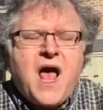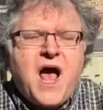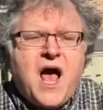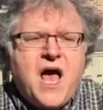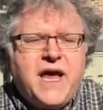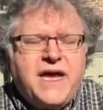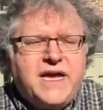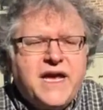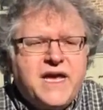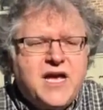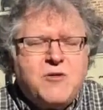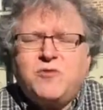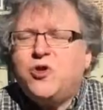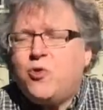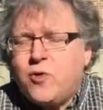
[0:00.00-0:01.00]

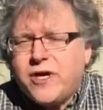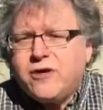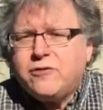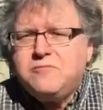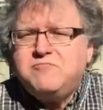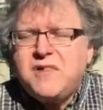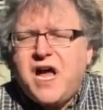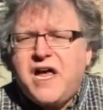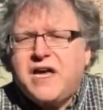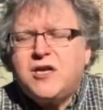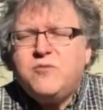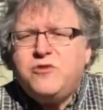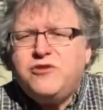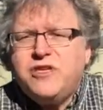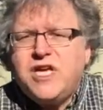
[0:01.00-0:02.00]
I'm a lawyer. I
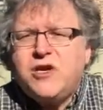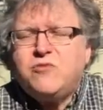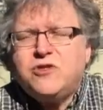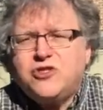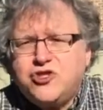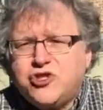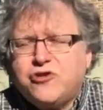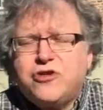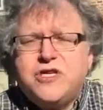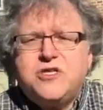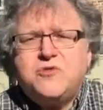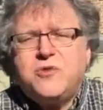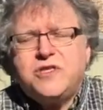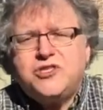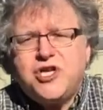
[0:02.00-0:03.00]
communicate with
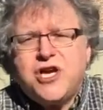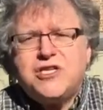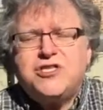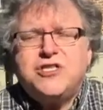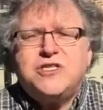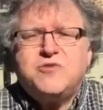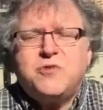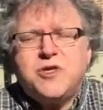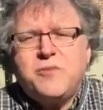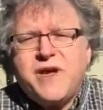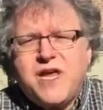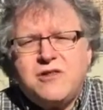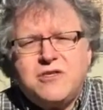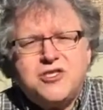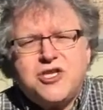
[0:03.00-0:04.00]
juries, with judges, with
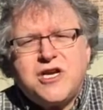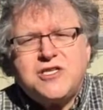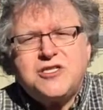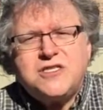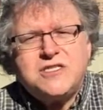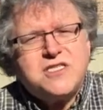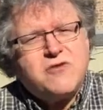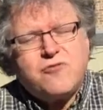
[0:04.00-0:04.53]
appellate judges.